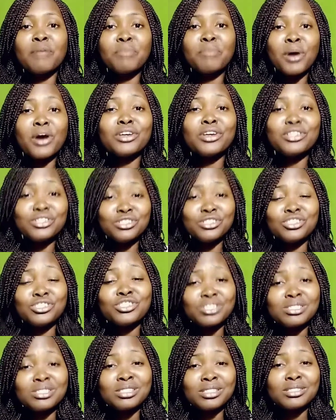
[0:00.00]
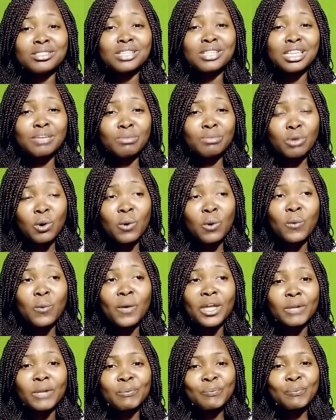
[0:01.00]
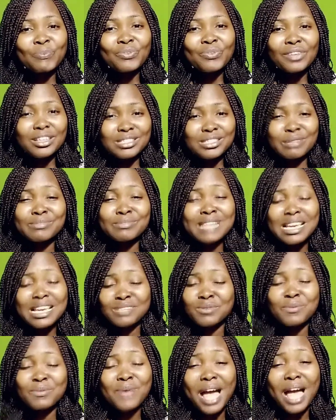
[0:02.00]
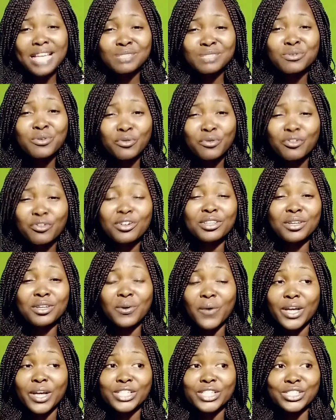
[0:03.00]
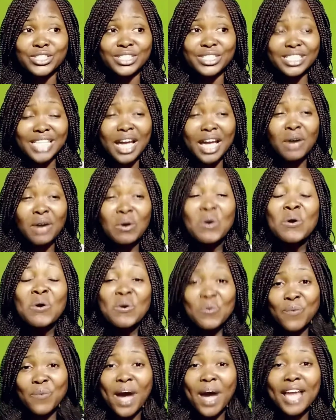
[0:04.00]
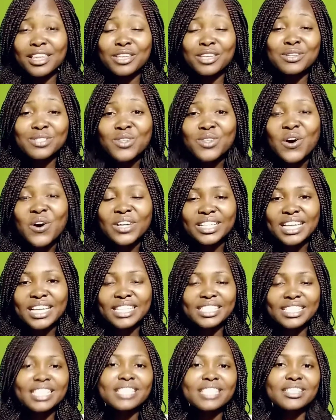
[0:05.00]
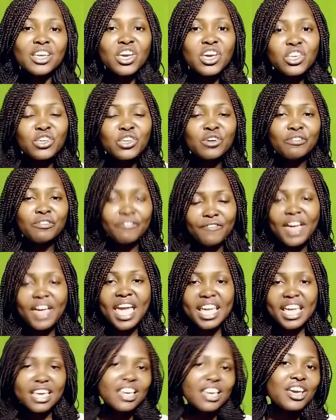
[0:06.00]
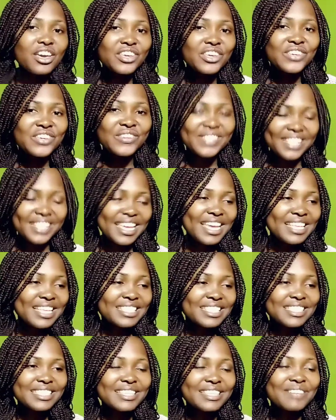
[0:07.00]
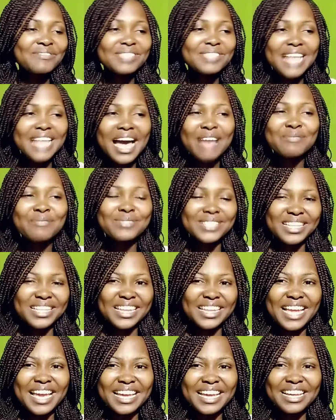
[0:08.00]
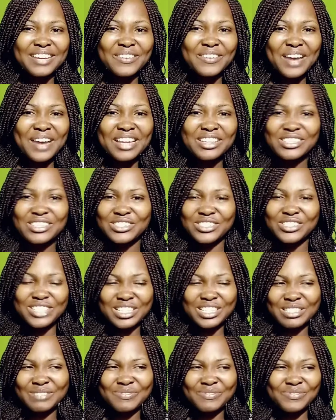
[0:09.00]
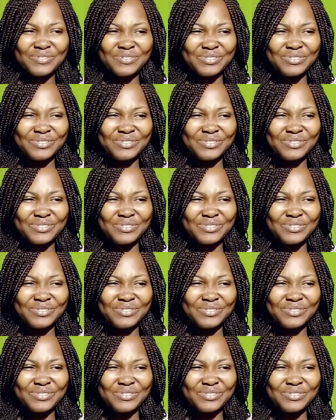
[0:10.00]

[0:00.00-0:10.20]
but you just need to keep going. Sometimes people ask me funny questions like, why do you talk like this? You're fake, you're this. Sometimes they're like, why don't you just